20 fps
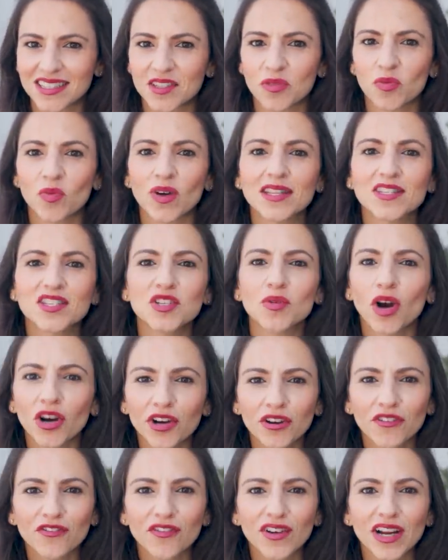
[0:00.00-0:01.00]
The ones who
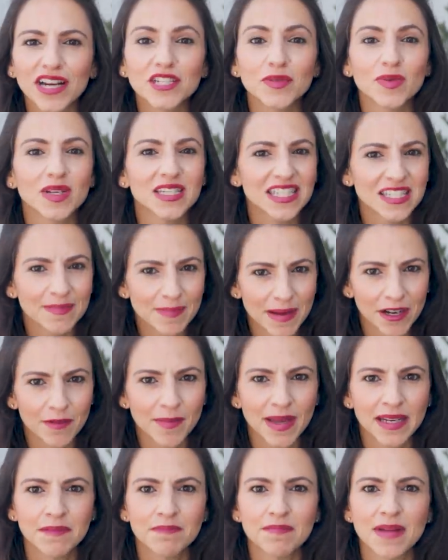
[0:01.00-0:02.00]
aren't afraid to
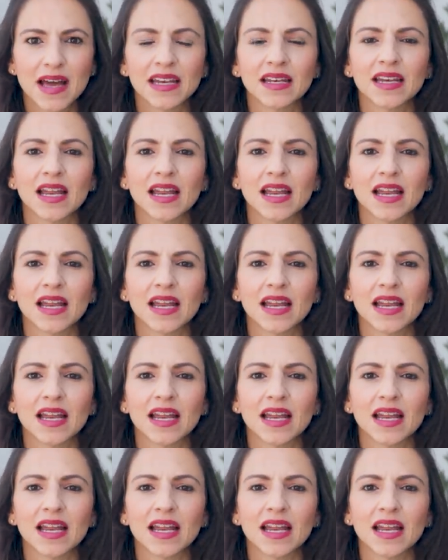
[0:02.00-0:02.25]
experiment in bed,